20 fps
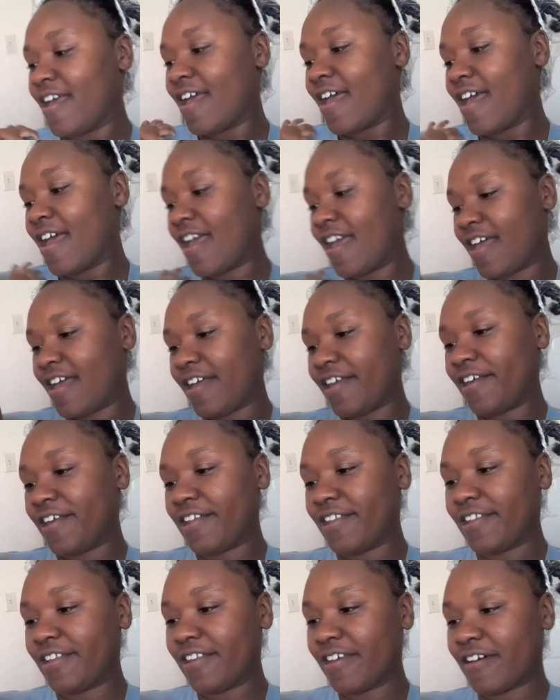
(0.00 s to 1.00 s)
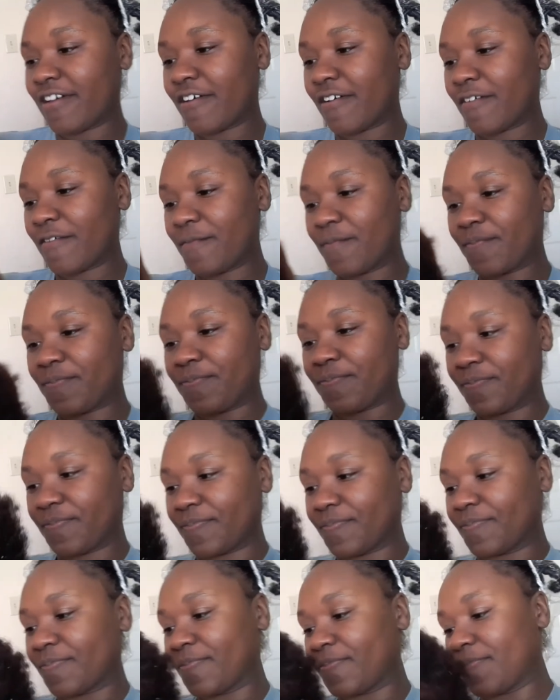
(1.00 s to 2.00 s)
And um,
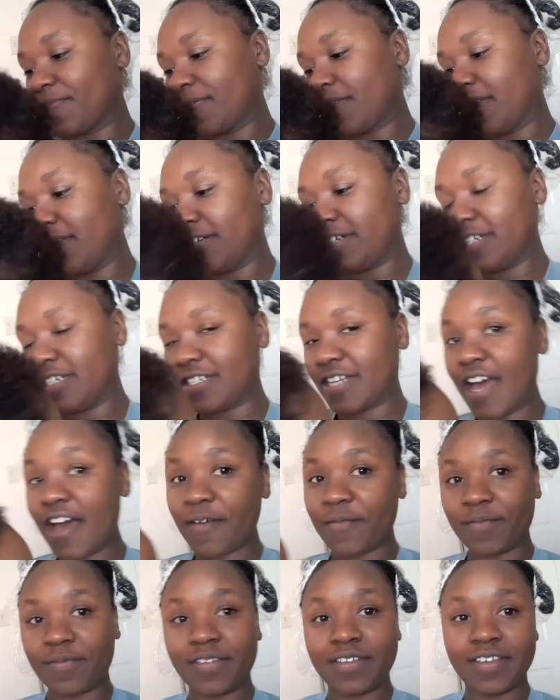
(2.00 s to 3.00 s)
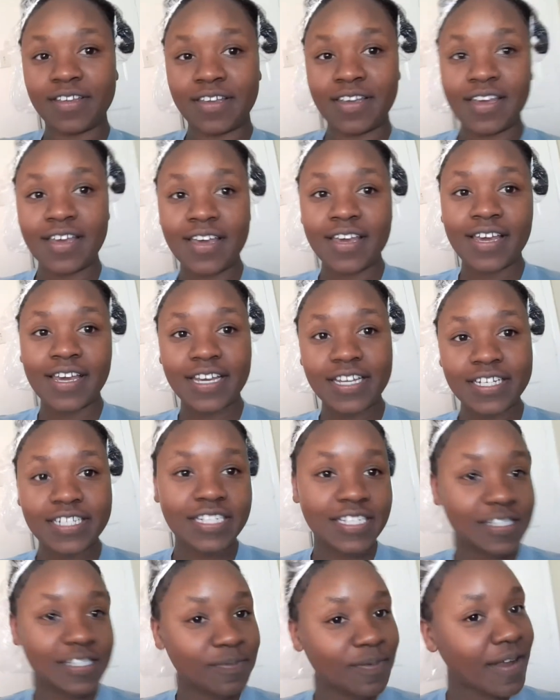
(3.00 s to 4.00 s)
she's up. And
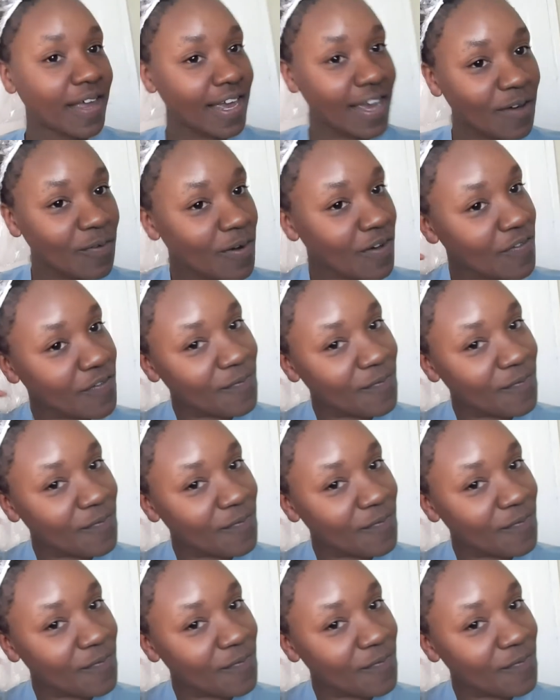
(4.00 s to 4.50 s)
she's playing with